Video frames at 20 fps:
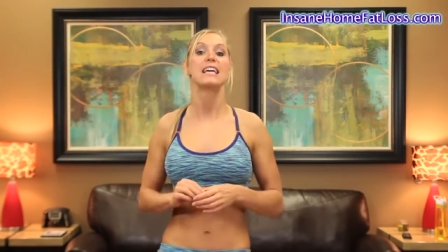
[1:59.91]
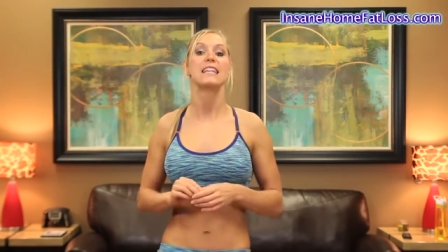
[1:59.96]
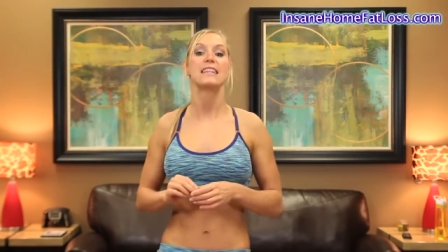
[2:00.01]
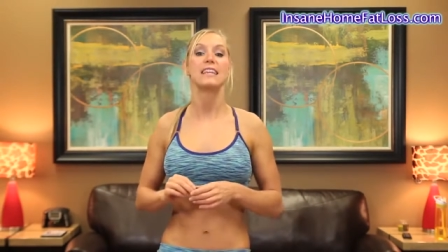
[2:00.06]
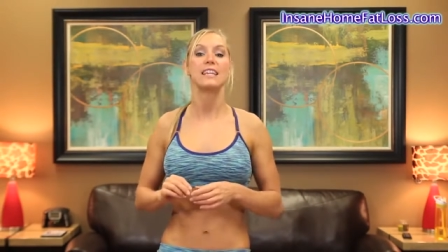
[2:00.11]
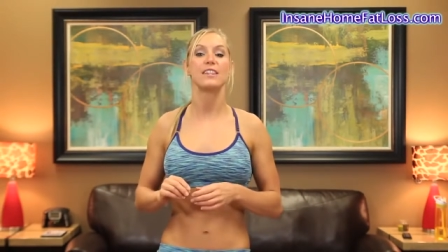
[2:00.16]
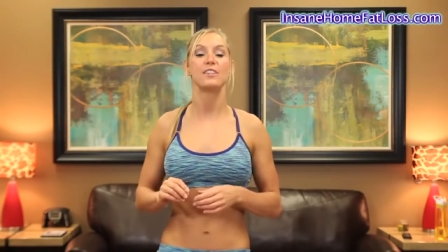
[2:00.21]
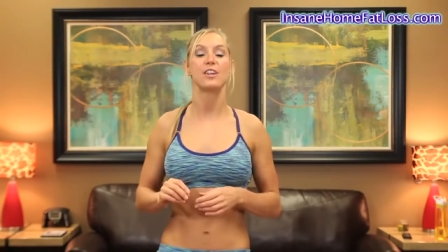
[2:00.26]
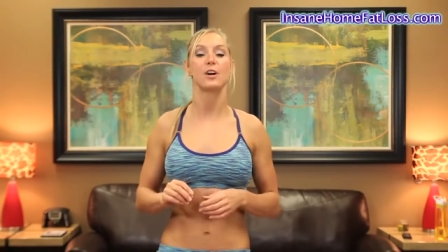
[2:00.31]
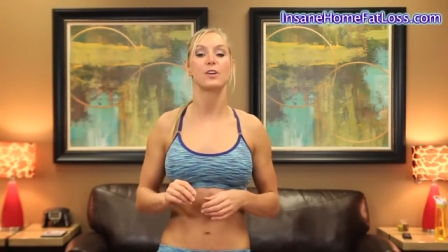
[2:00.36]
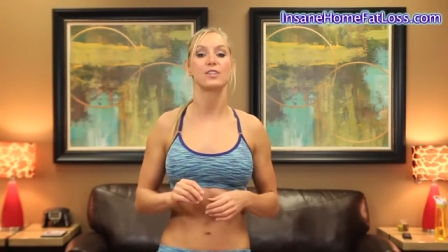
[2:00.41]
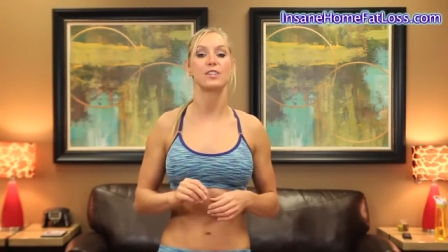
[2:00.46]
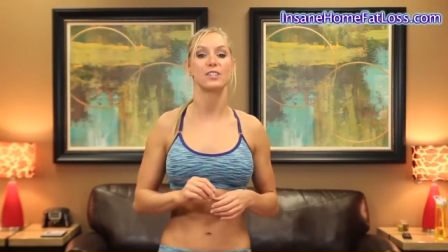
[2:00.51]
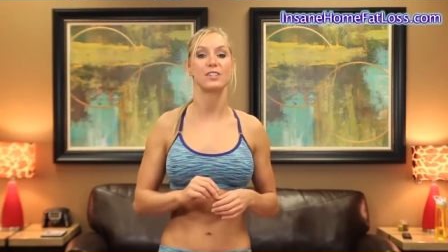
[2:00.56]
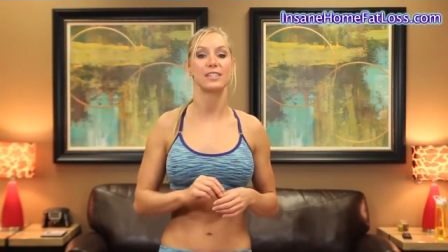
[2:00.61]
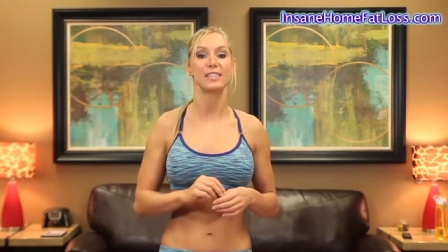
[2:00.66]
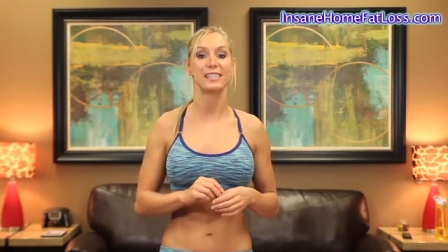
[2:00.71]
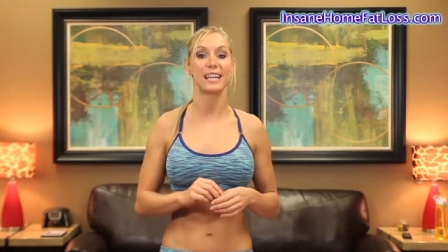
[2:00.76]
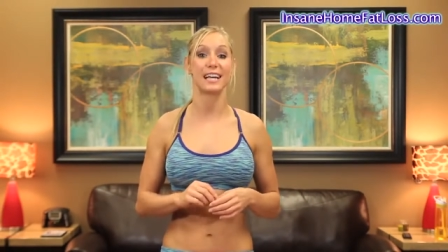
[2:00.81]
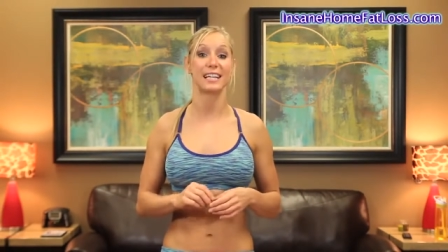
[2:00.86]
than those who
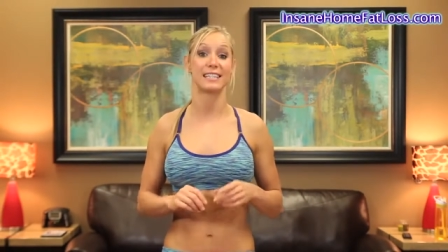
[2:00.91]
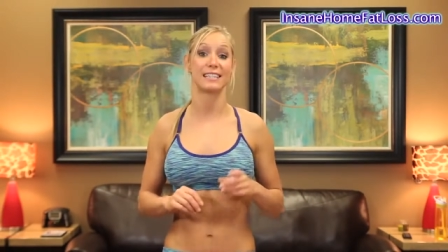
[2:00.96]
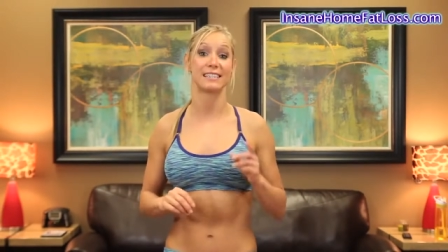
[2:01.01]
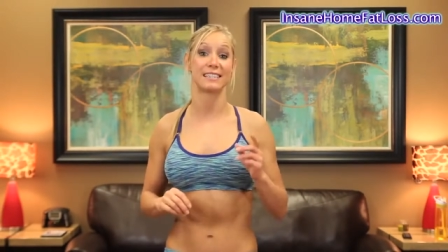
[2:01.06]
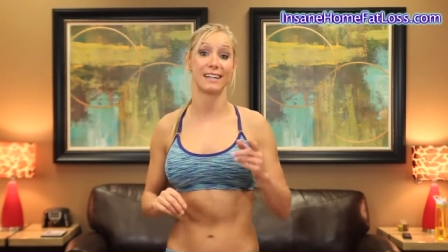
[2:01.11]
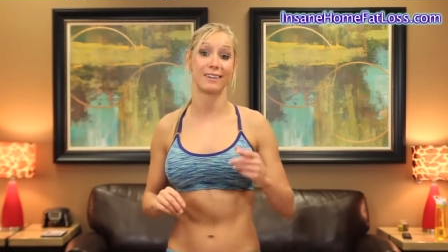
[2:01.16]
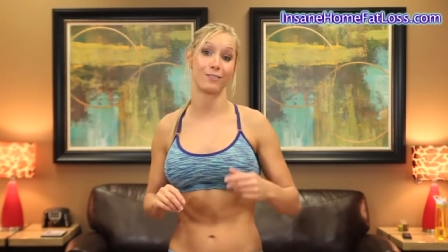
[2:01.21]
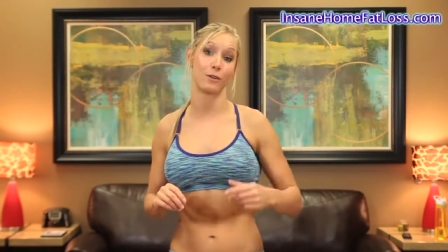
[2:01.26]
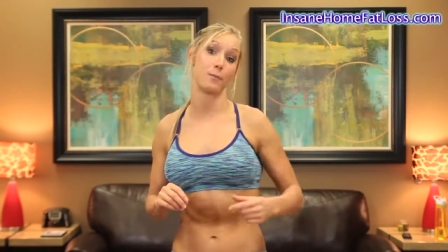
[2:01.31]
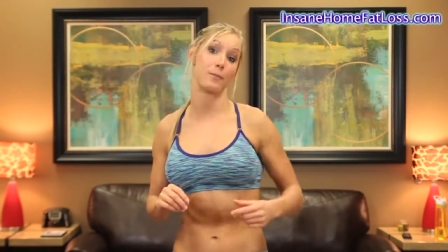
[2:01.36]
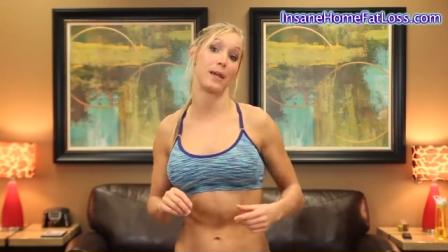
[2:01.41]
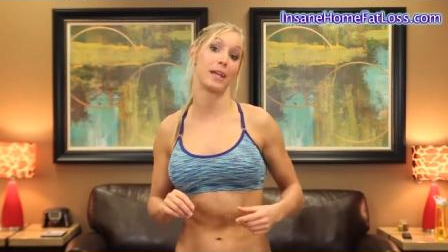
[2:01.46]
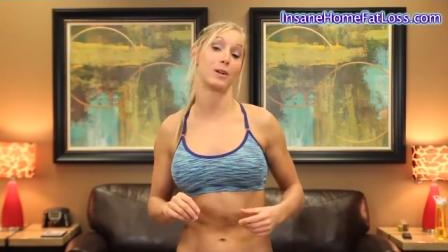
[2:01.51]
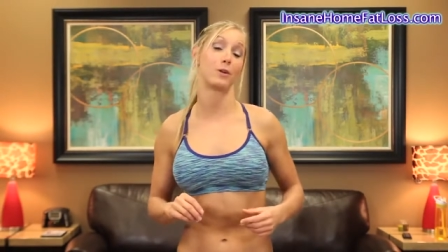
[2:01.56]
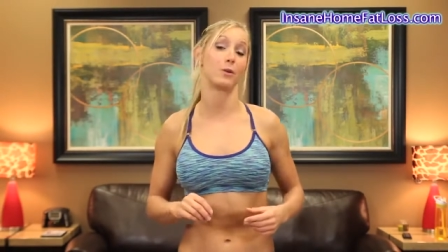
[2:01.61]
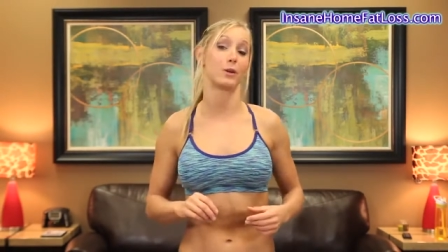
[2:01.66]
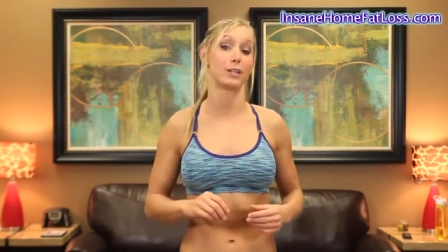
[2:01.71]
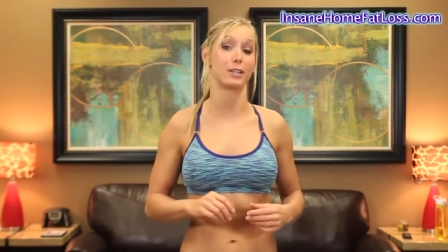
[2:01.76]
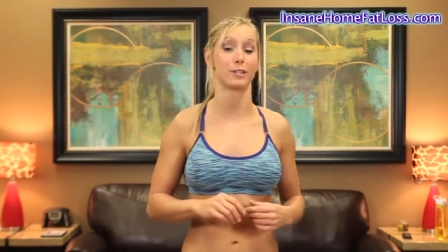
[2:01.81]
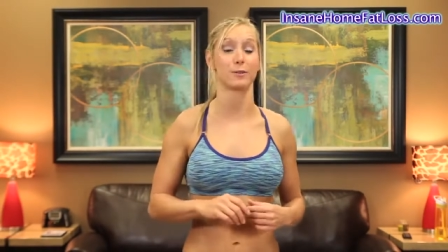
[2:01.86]
decide to stuff a
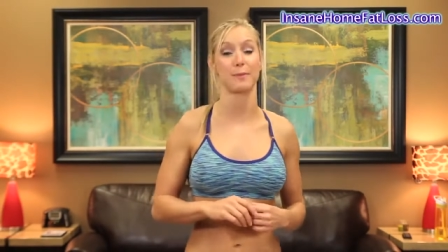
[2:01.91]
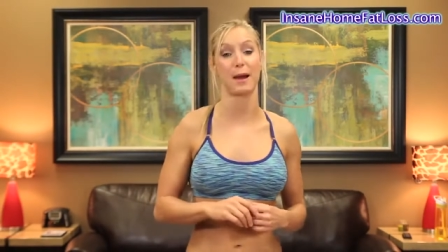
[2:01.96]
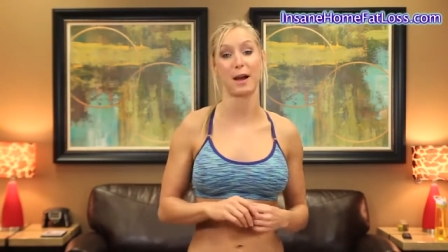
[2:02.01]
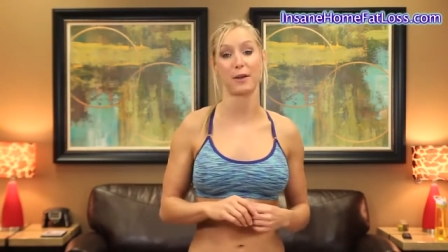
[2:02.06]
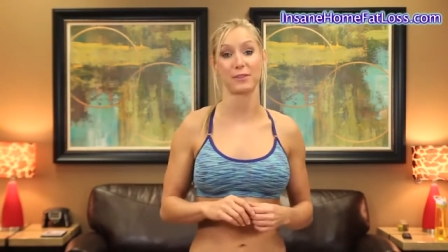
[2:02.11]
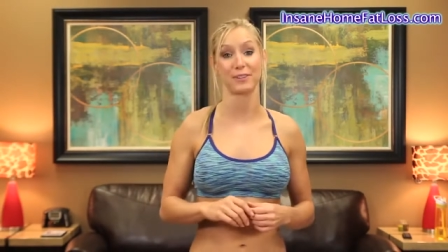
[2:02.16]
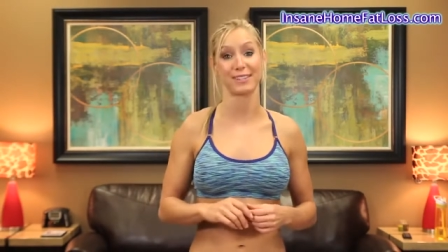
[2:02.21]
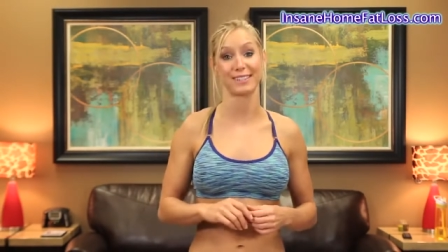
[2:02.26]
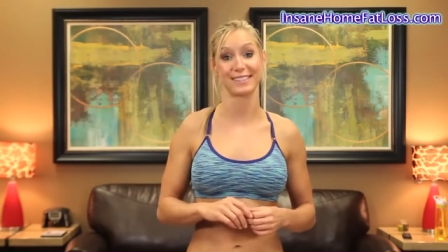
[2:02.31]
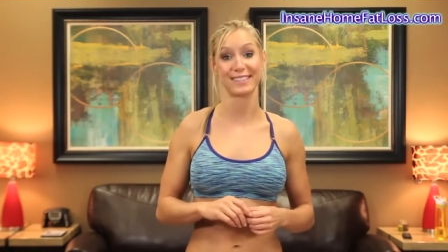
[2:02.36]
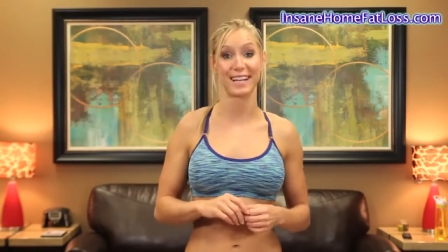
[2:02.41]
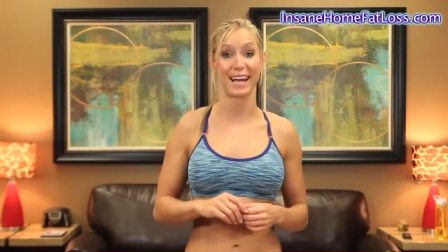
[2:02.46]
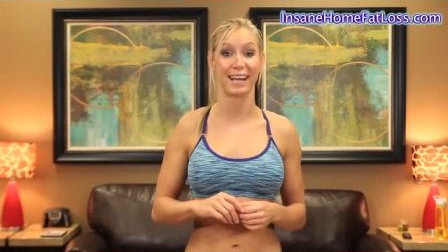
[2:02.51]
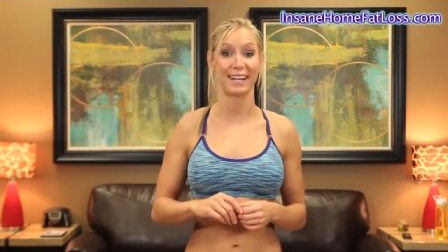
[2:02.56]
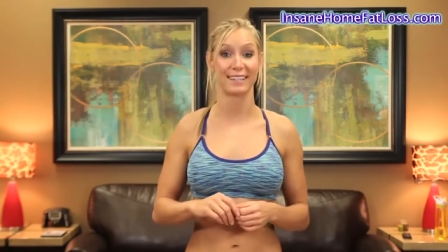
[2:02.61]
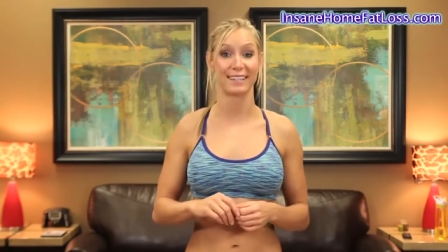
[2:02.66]
bagel in their mouth instead.